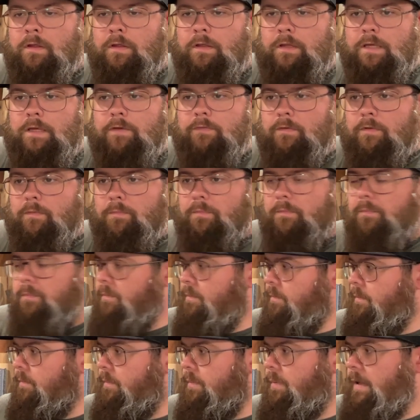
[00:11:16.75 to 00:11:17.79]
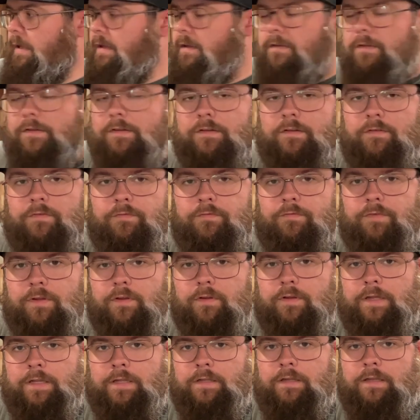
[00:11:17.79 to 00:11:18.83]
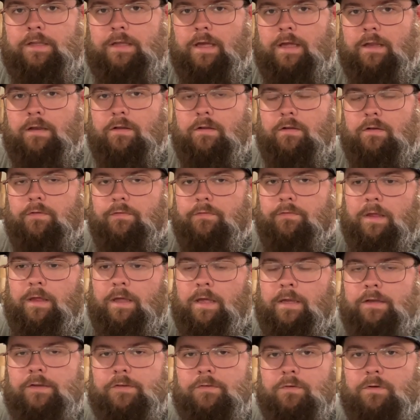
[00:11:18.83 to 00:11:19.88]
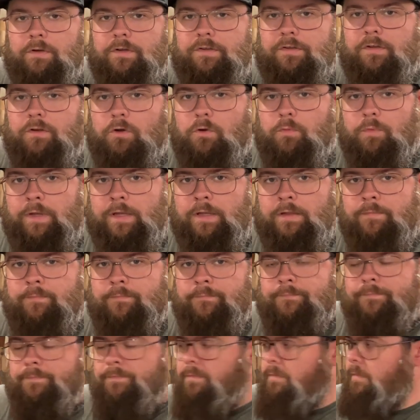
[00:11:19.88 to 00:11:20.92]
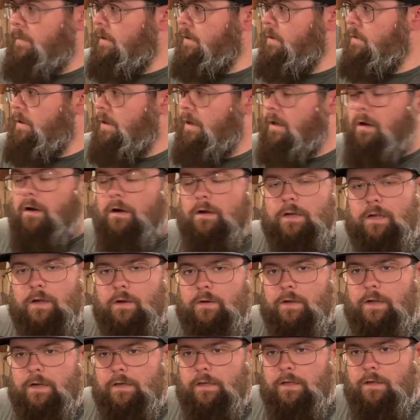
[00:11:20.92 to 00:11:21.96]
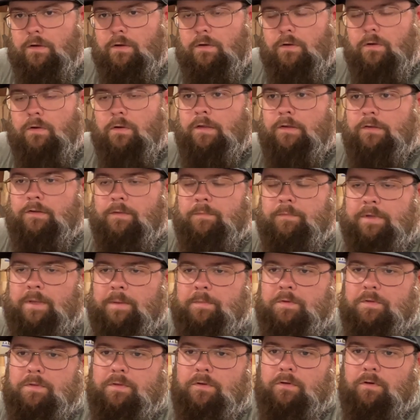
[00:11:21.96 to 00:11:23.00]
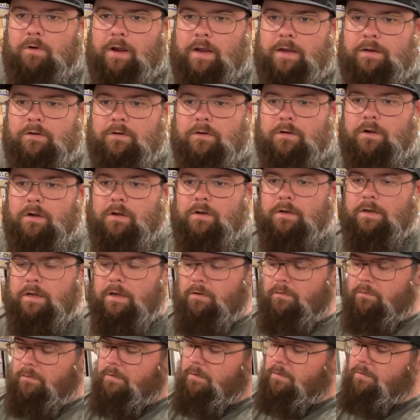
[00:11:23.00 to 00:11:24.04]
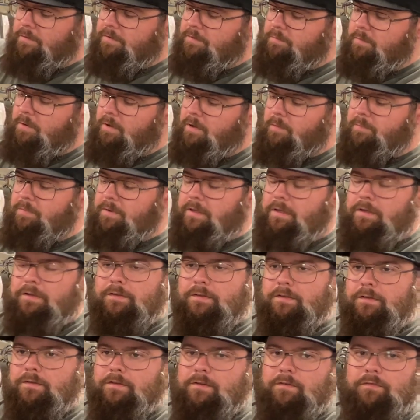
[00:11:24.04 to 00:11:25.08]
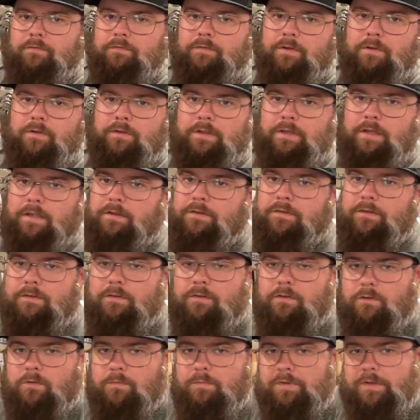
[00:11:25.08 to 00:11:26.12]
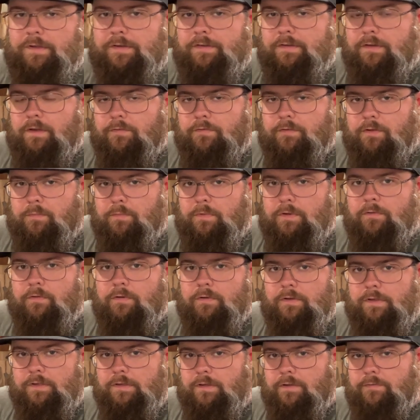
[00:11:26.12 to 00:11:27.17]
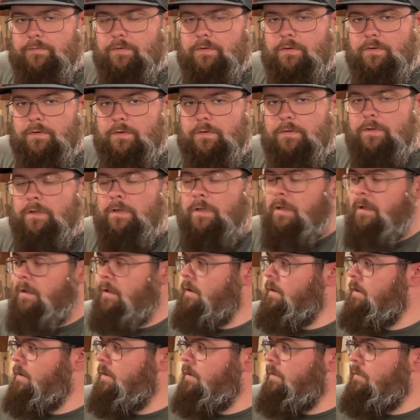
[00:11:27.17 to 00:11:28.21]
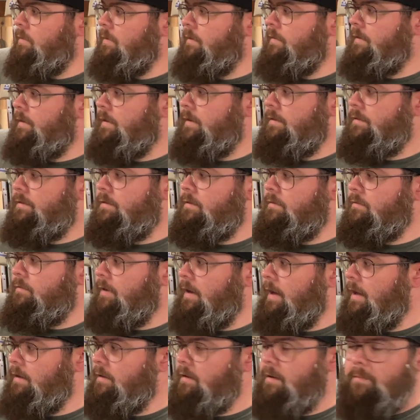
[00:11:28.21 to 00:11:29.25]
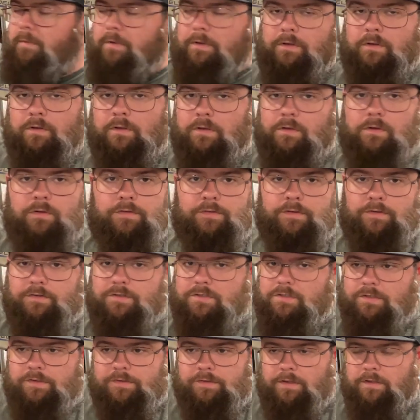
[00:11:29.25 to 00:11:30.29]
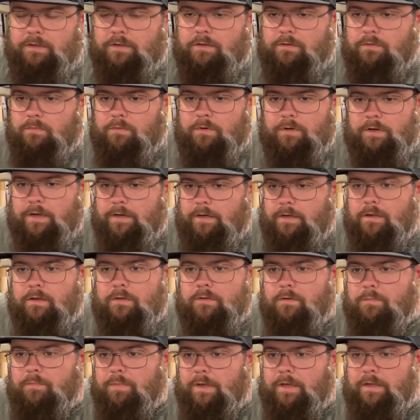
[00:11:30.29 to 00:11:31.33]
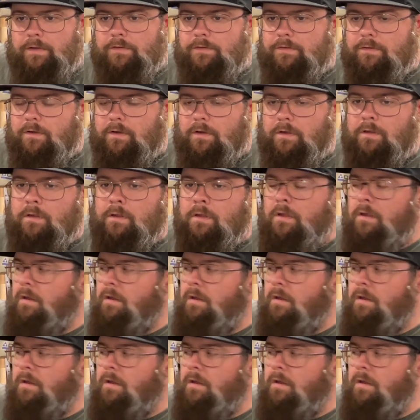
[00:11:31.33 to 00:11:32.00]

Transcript: even pieces to fill in the end of any sort of tubing. You can cut out on here. Sometimes with a grinder, cutting out little small pieces to fill the ends of tubes and stuff can be really difficult. With this, you've got, I mean, you can use this just like you would any other bandsaw